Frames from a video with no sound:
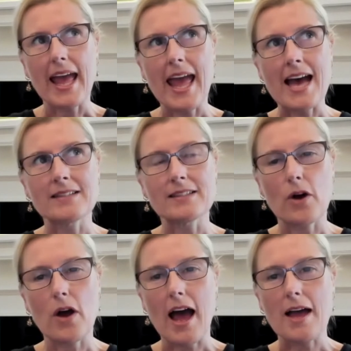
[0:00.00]
and so
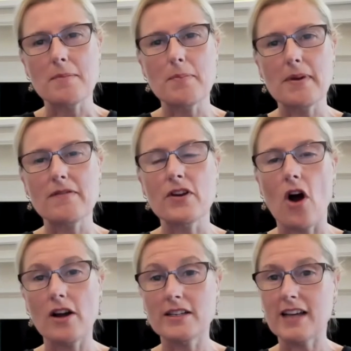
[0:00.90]
I'm a bit of an
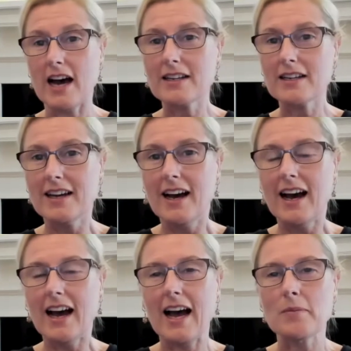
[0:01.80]
odd duck
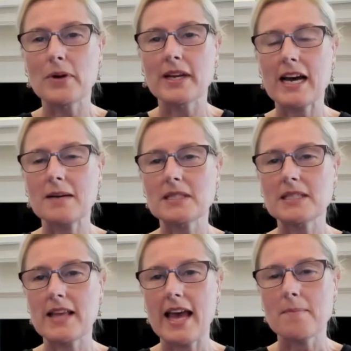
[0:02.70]
um, when it comes to
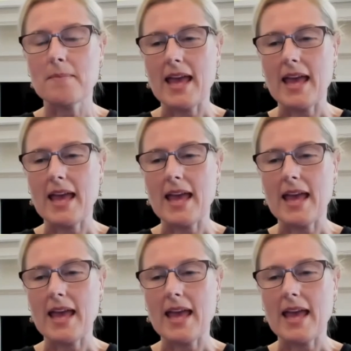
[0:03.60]
them.